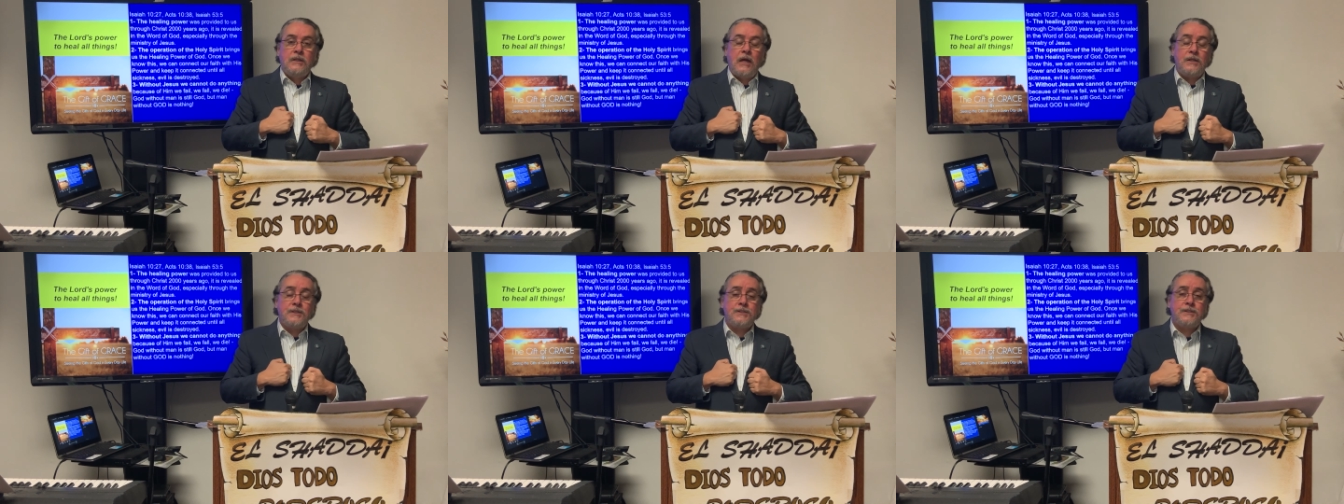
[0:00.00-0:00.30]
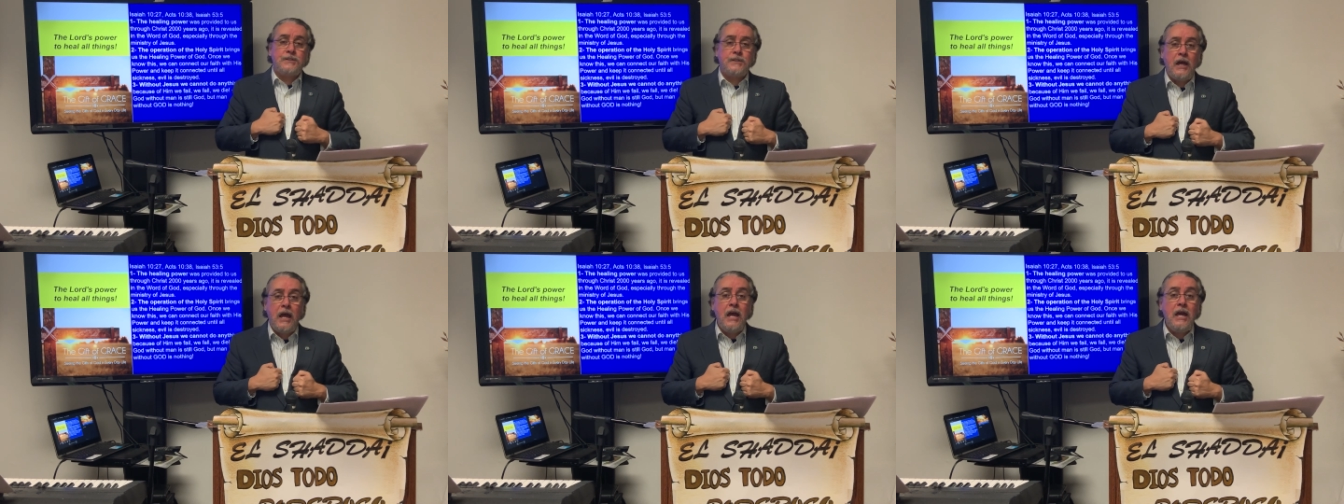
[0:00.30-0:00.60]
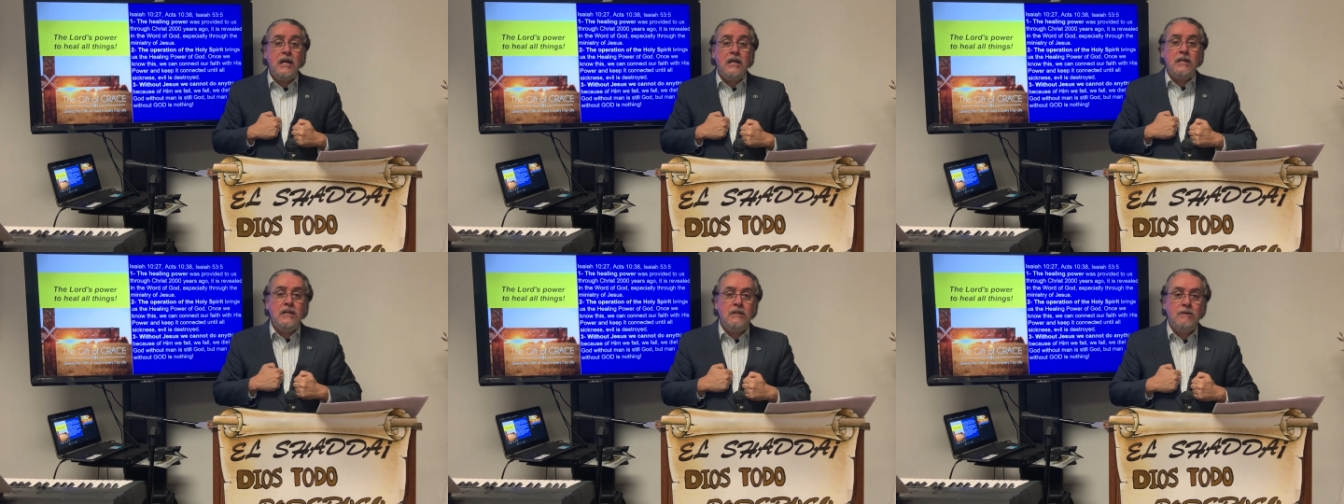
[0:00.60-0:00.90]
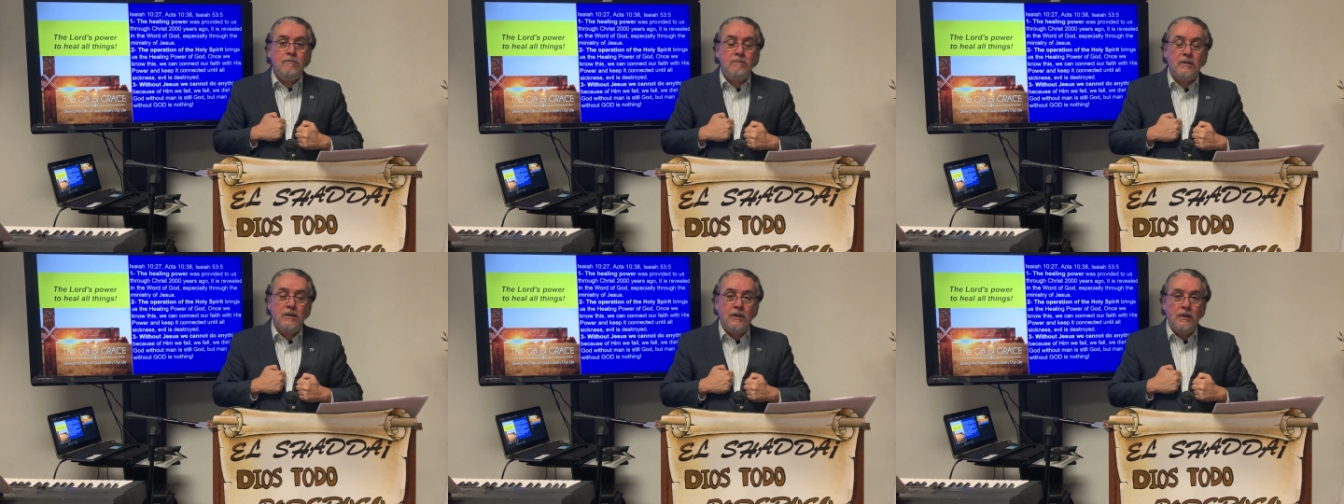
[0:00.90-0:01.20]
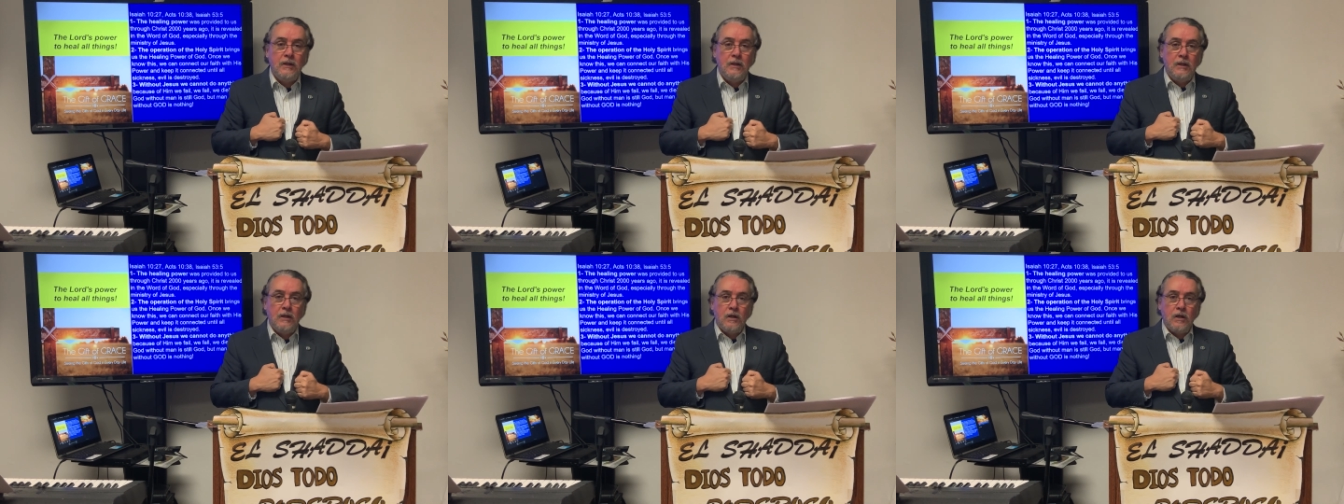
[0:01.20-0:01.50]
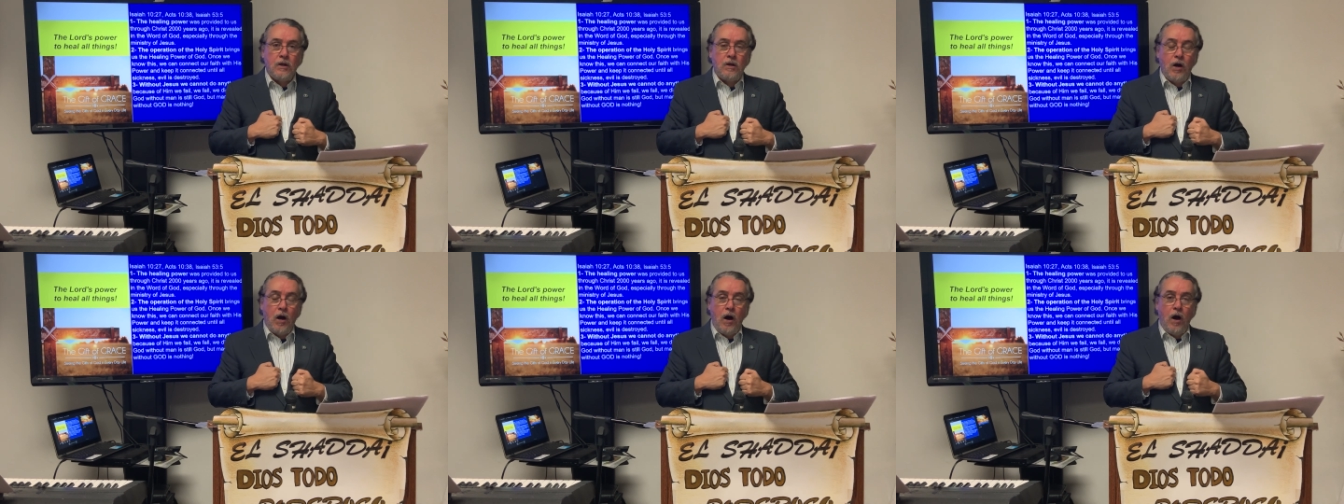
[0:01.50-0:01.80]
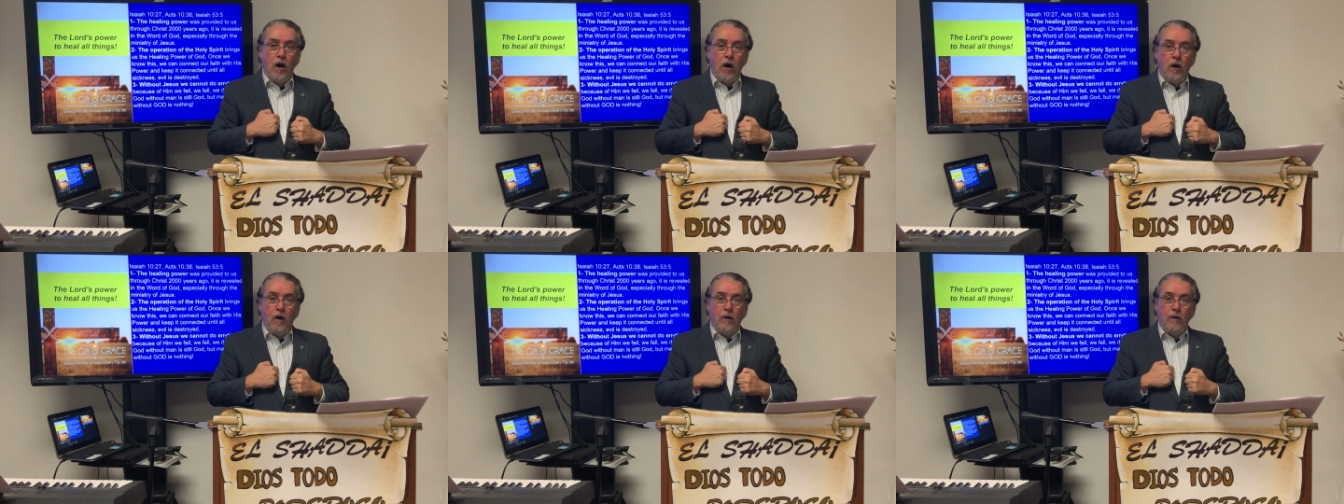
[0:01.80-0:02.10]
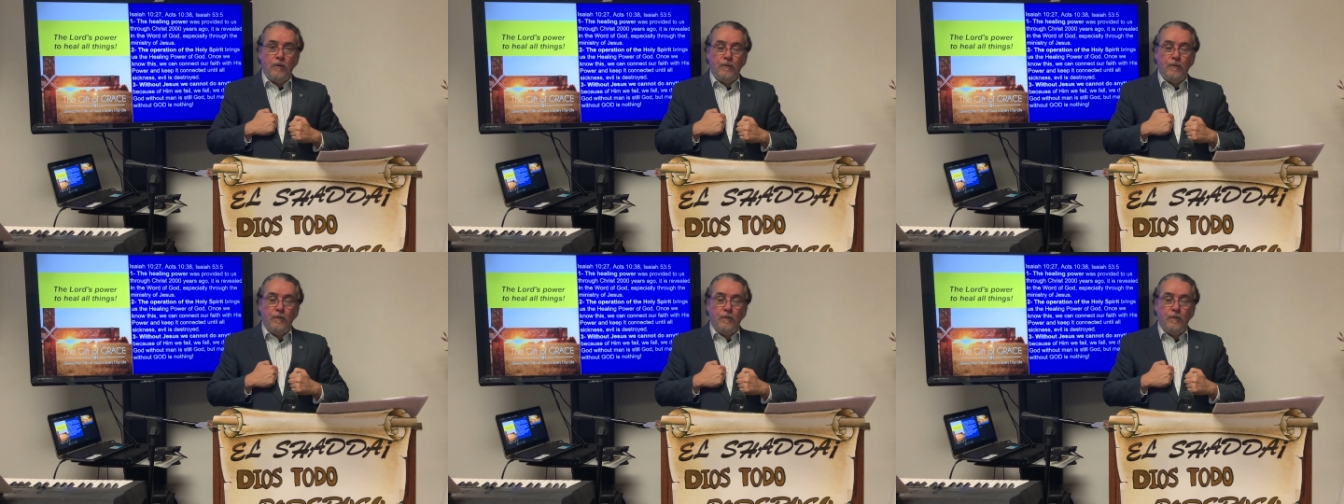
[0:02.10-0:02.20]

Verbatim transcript: the same call